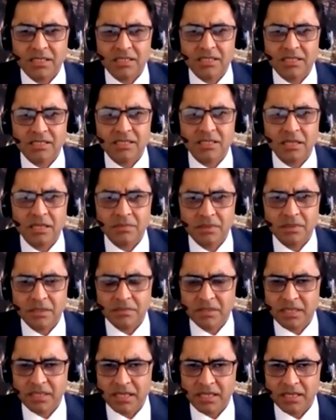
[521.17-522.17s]
in the
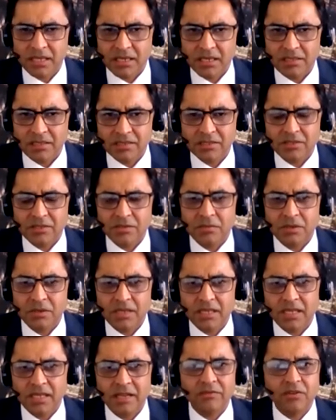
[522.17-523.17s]
suburban areas in
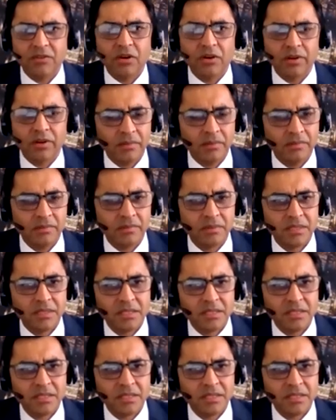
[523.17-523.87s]
Dubai have gone up,